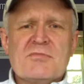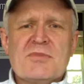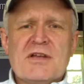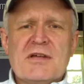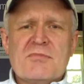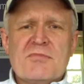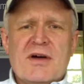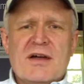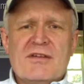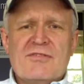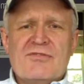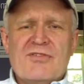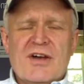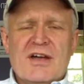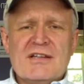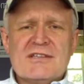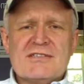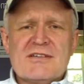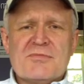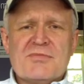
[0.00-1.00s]
somebody might
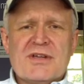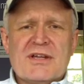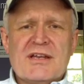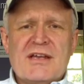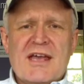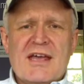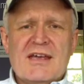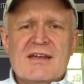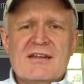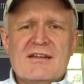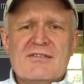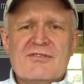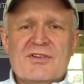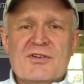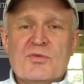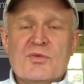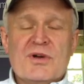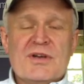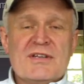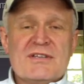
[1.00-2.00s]
find something negative
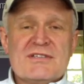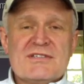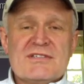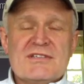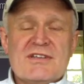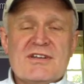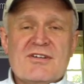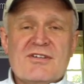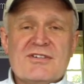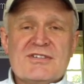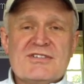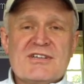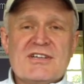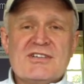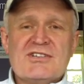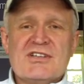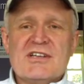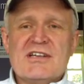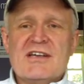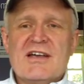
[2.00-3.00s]
in what is
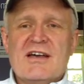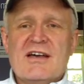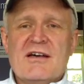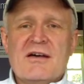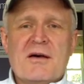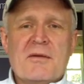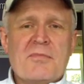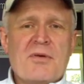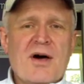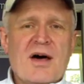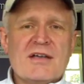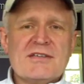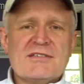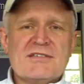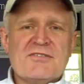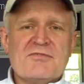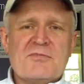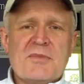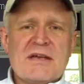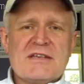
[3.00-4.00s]
essentially a
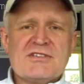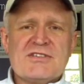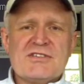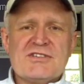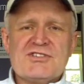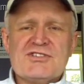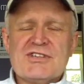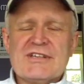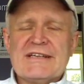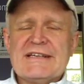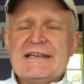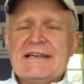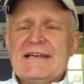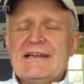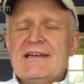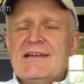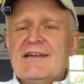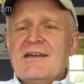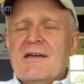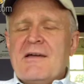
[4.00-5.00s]
positive message? And
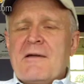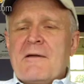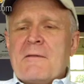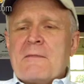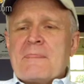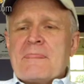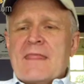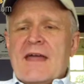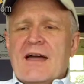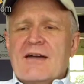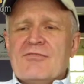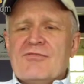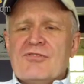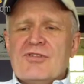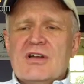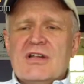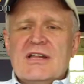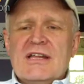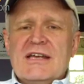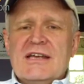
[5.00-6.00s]
I've
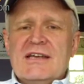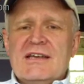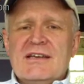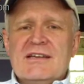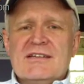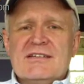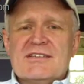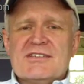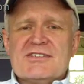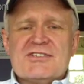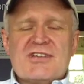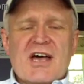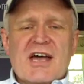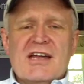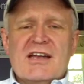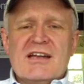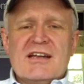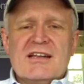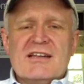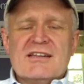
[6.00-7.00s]
really
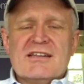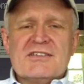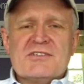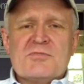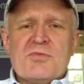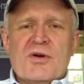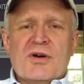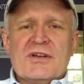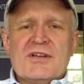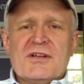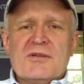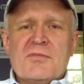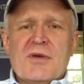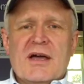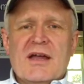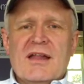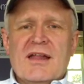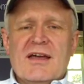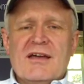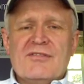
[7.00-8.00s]
decided at this point in
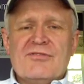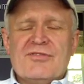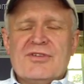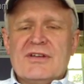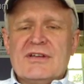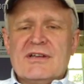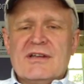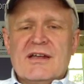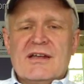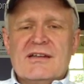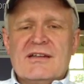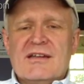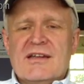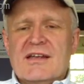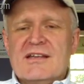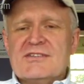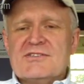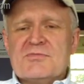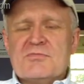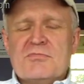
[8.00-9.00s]
my life, and
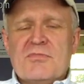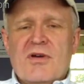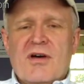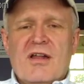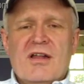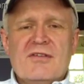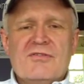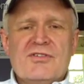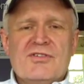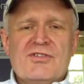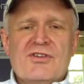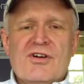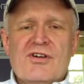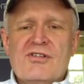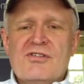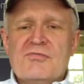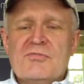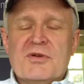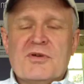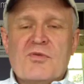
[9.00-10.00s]
as all of you know
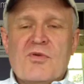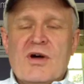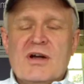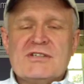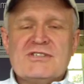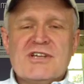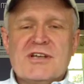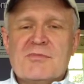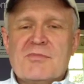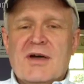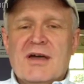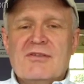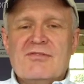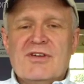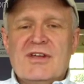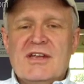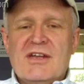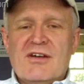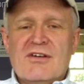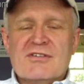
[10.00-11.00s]
who've been watching my
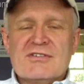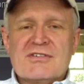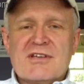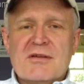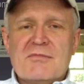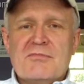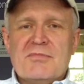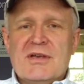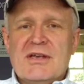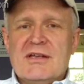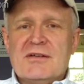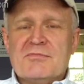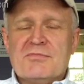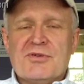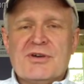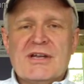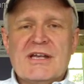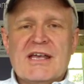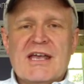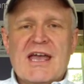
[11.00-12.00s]
videos, I'm being
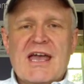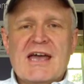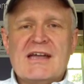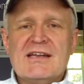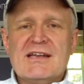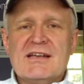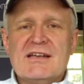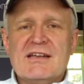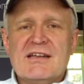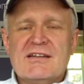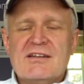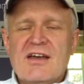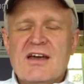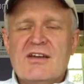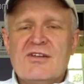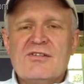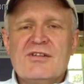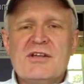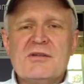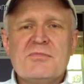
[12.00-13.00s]
pretty candid,
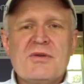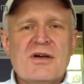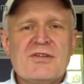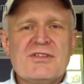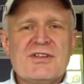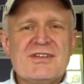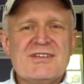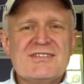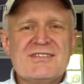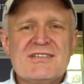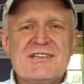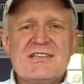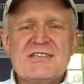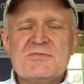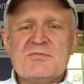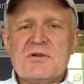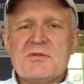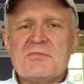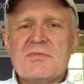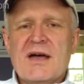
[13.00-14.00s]
not only about the
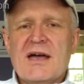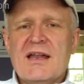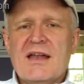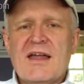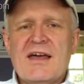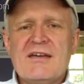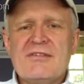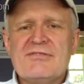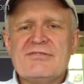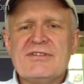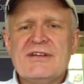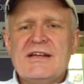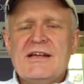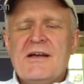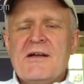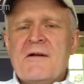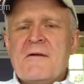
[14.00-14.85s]
disease but my life,